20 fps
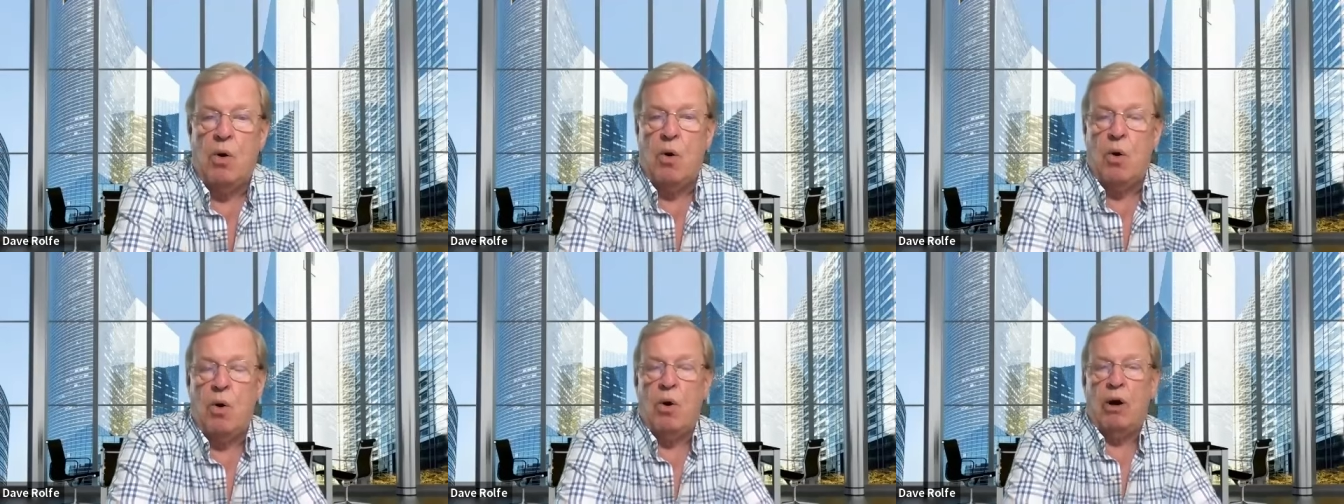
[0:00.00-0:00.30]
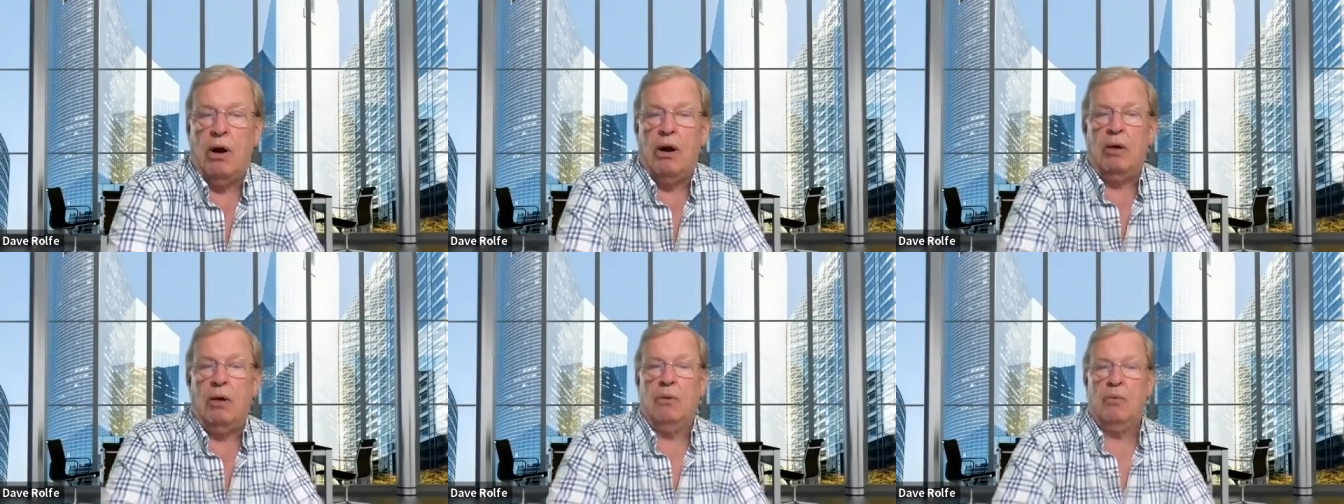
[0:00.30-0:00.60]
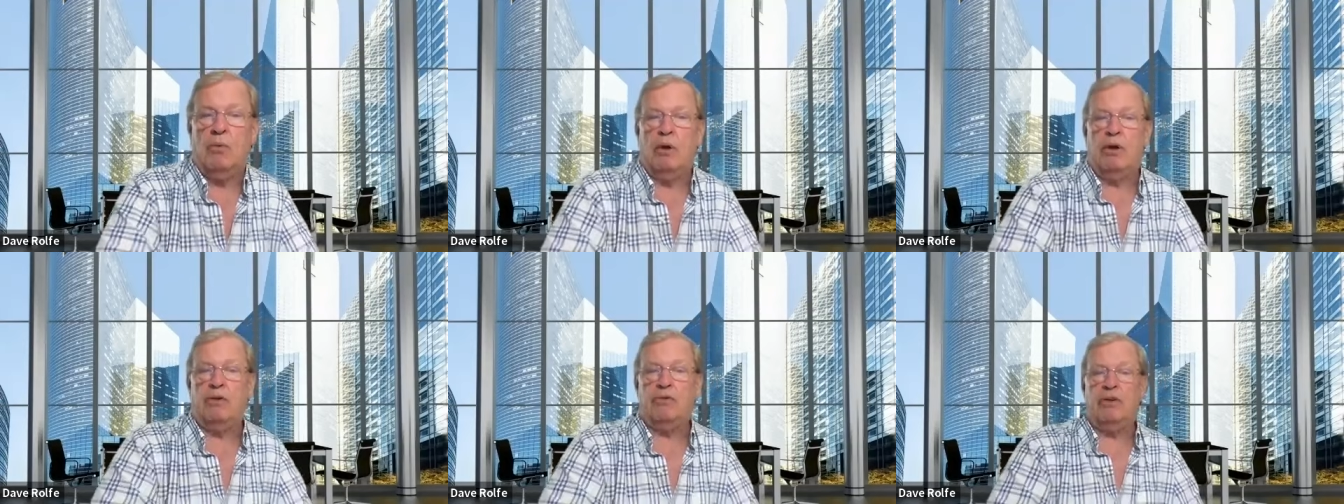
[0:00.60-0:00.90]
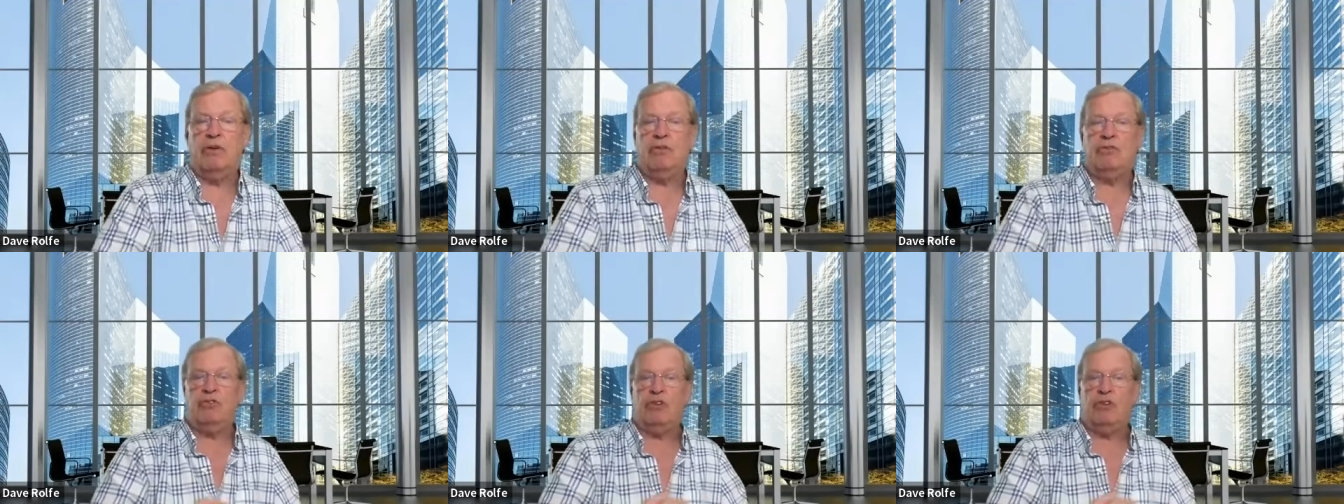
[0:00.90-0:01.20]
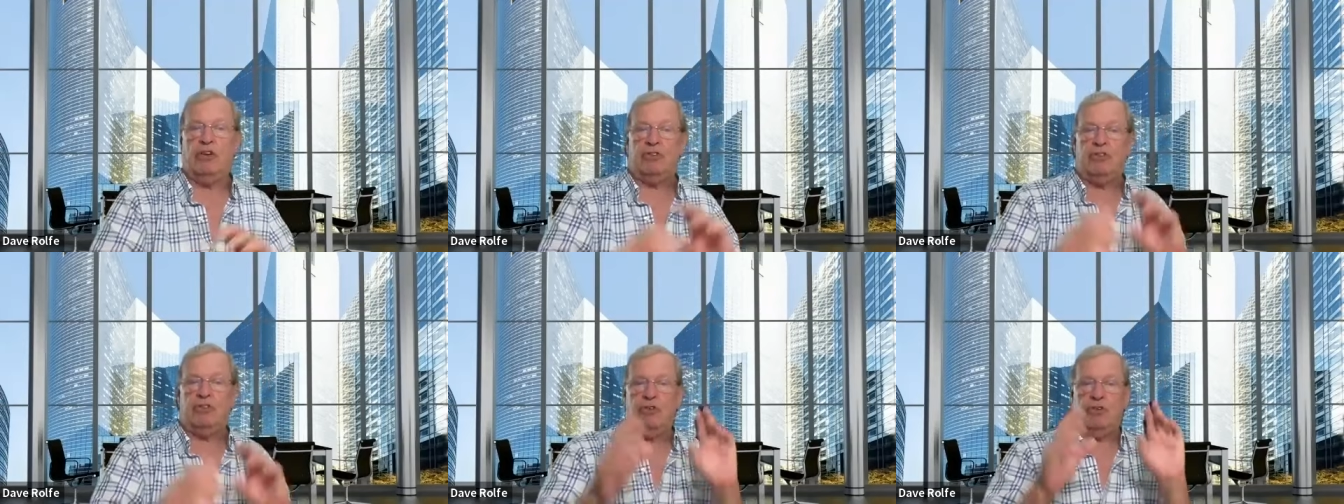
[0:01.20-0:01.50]
or was it
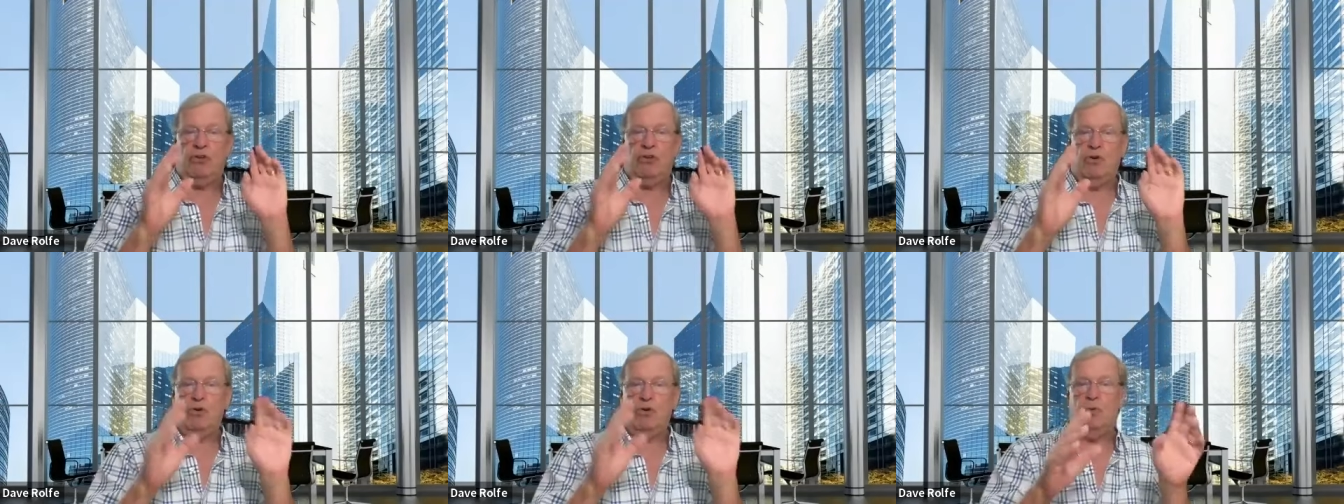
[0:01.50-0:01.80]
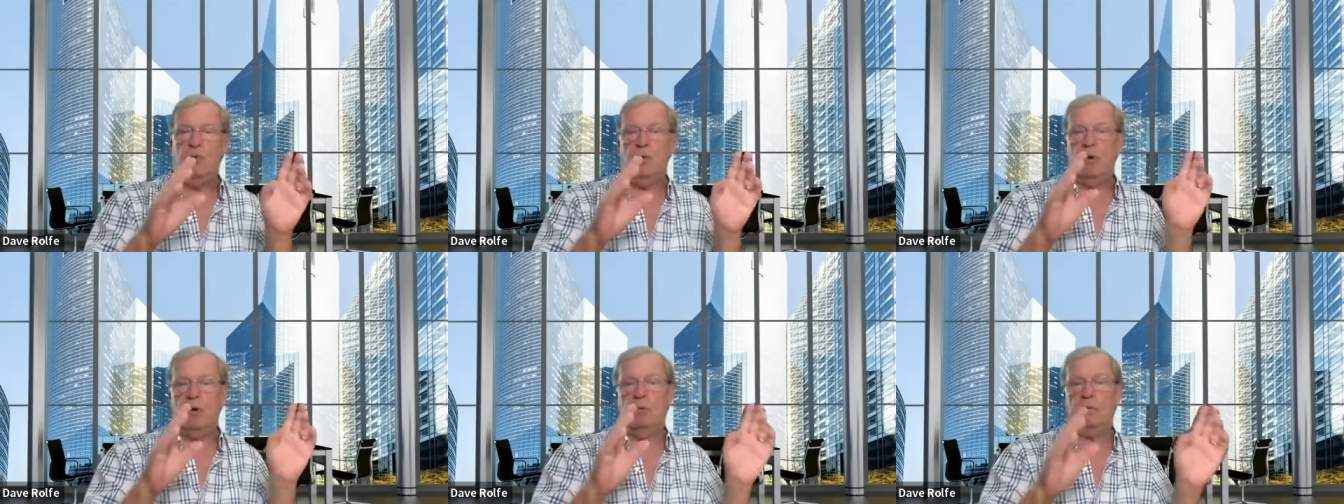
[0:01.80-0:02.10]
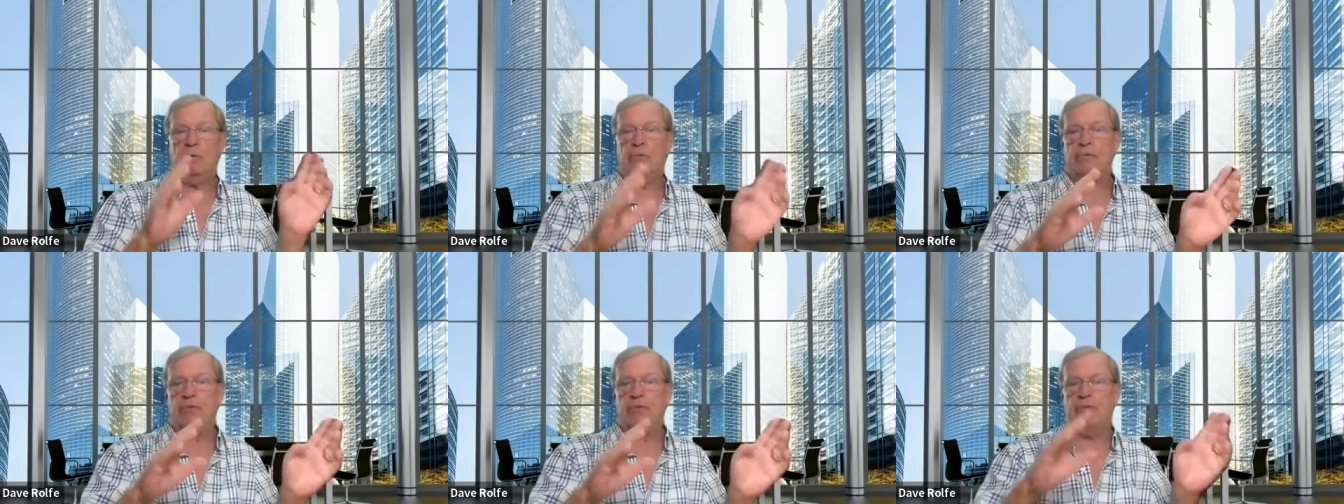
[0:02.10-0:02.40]
just you were